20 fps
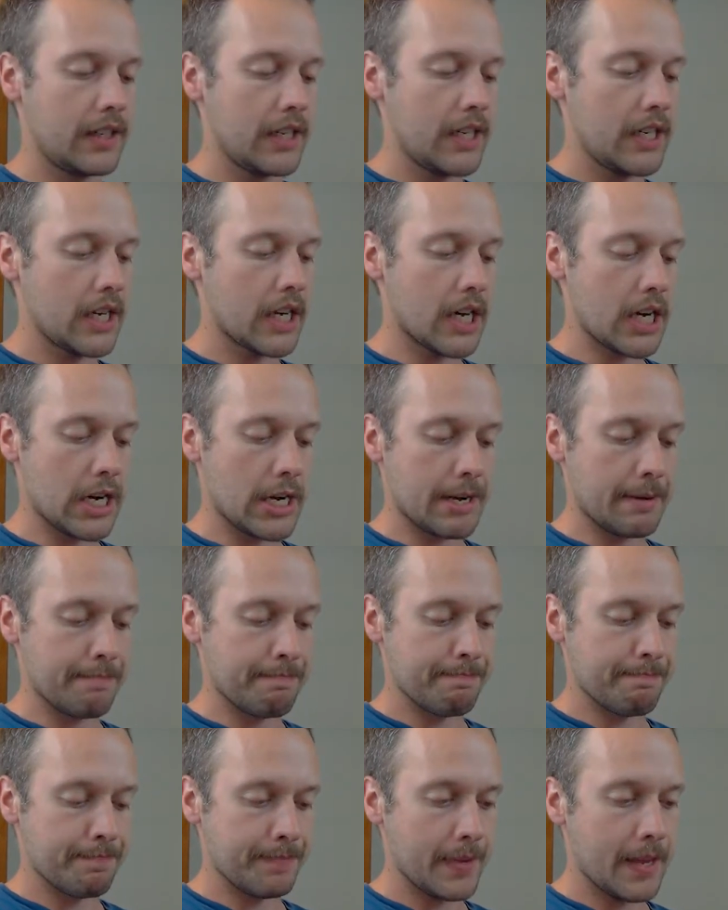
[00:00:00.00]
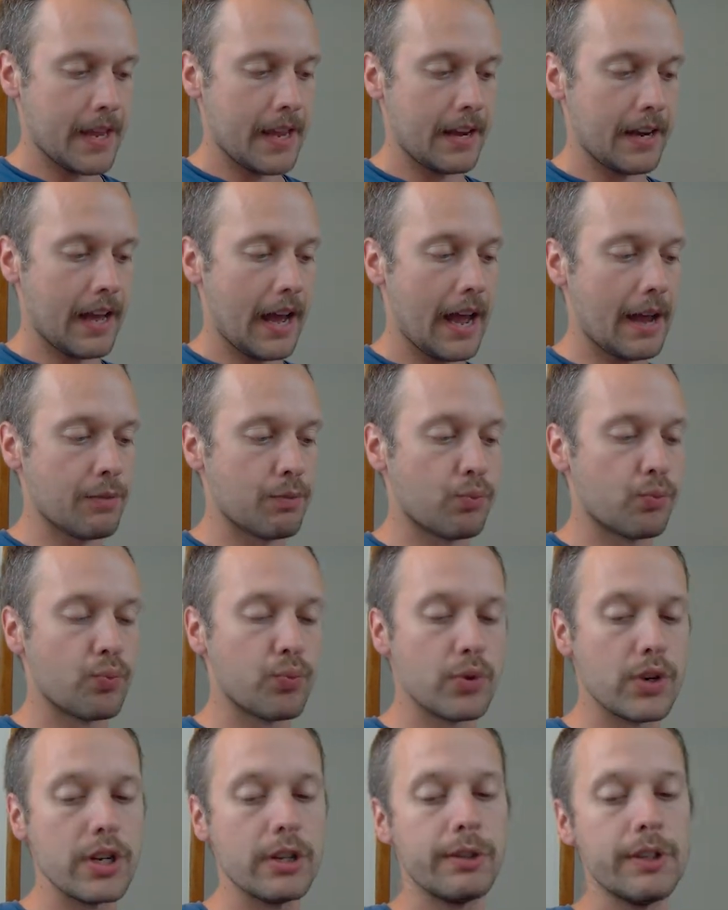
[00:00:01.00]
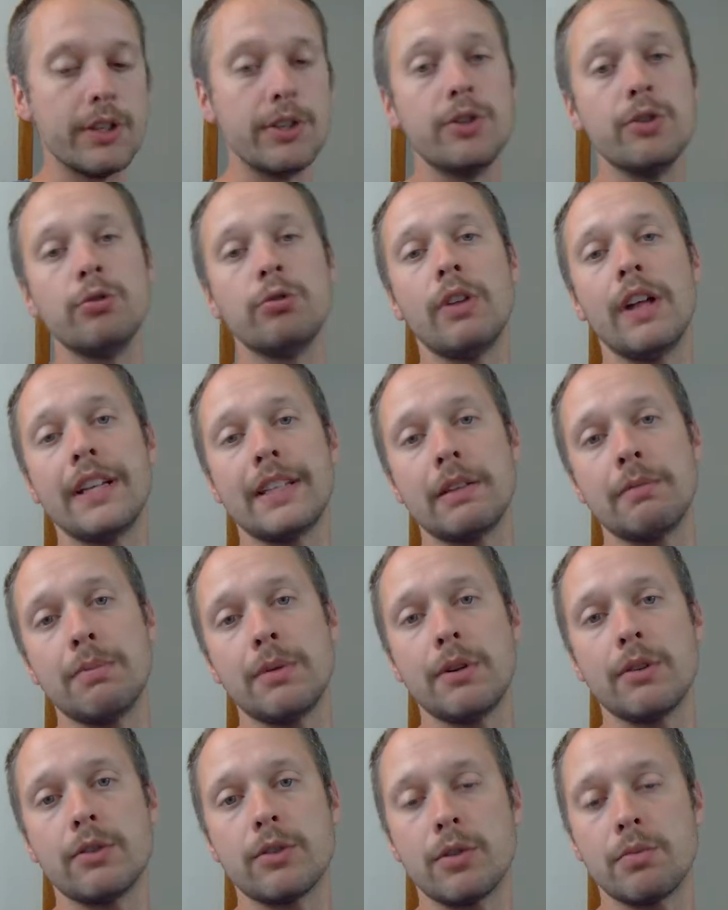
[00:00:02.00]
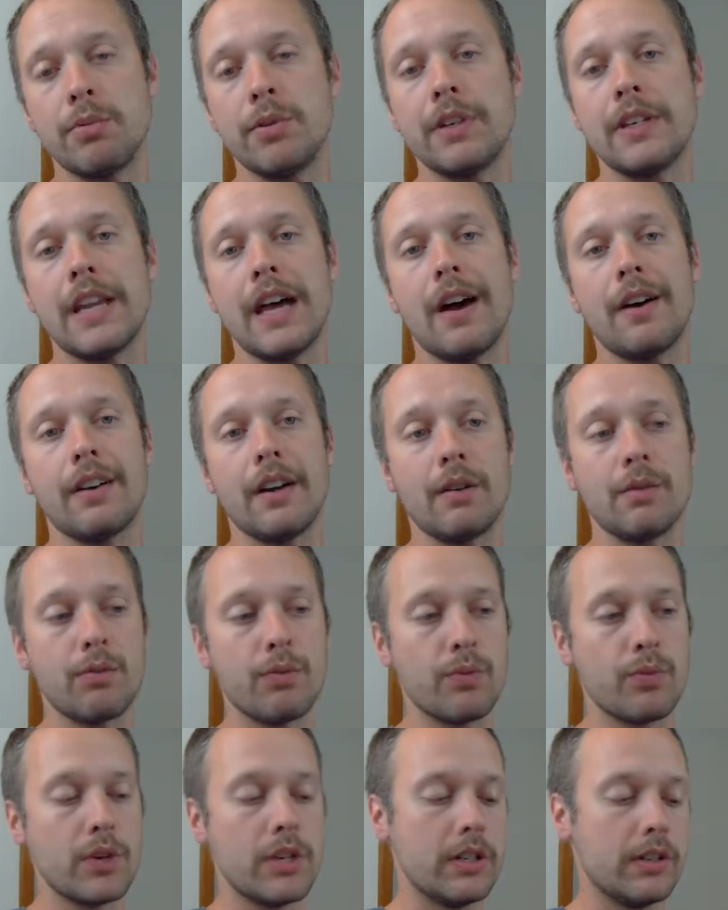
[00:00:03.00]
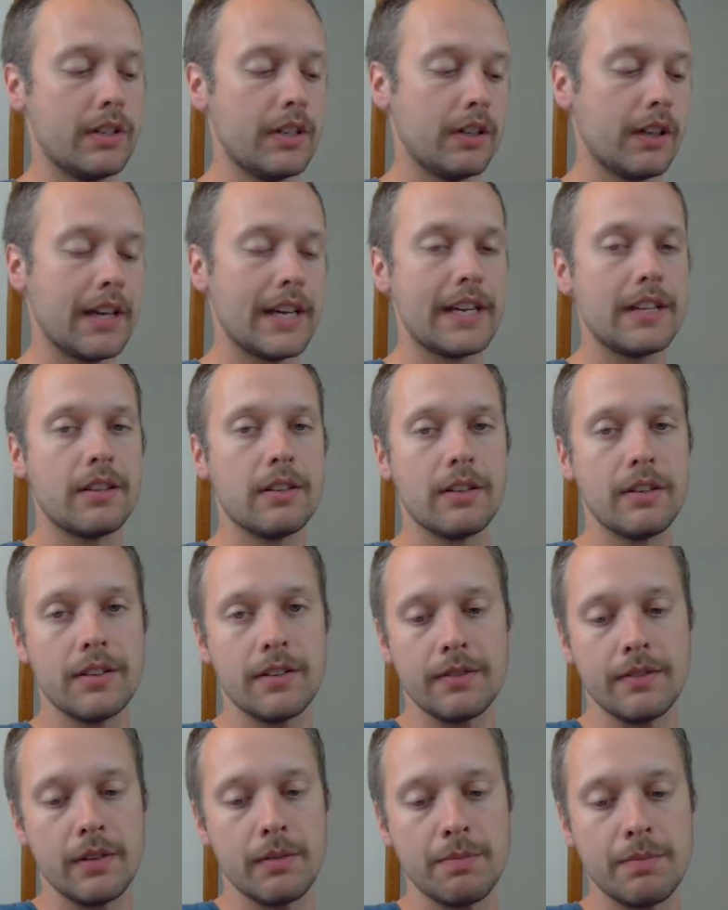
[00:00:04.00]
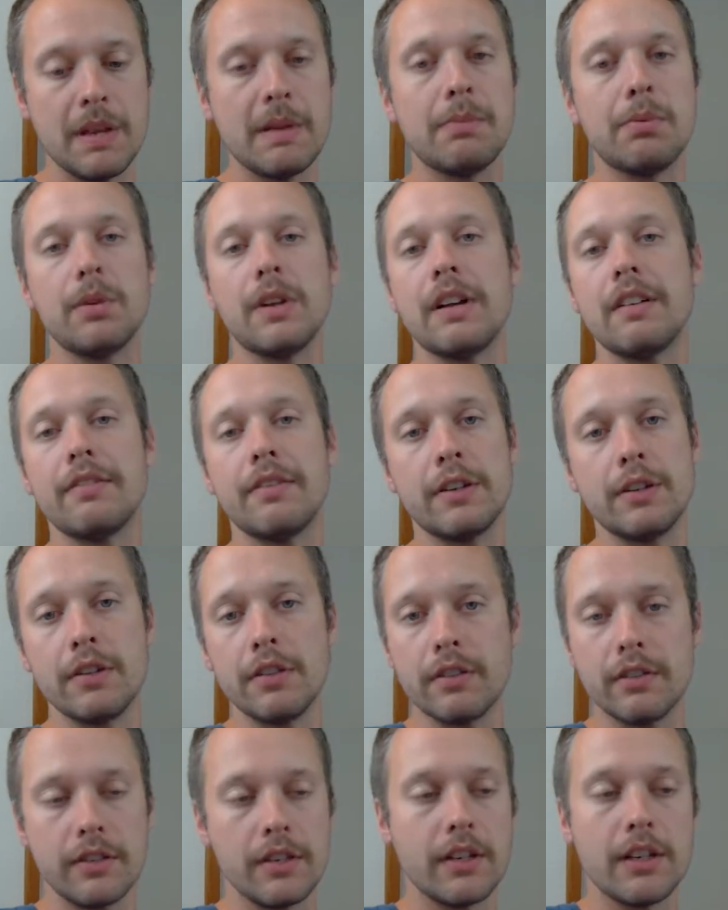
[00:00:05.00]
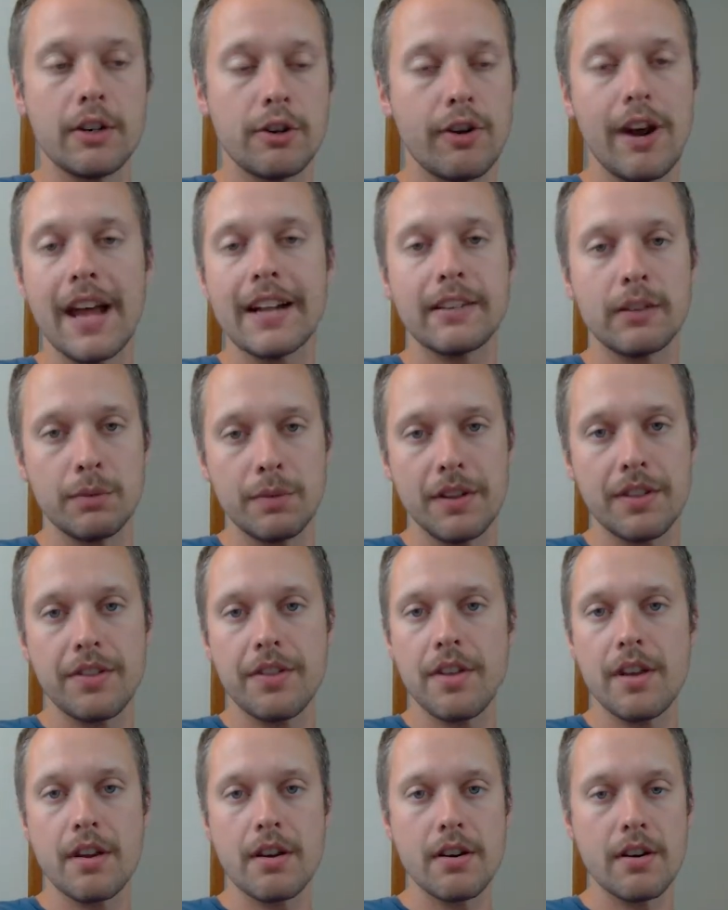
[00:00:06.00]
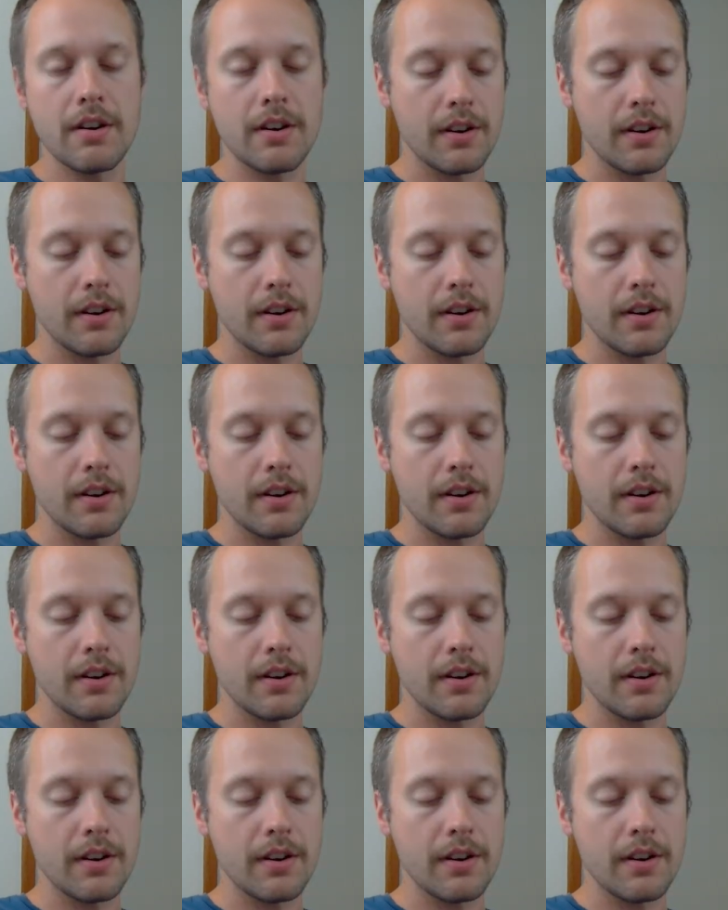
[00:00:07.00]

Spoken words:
And I really do like the beers they're putting out. I really like the people I've interacted with there.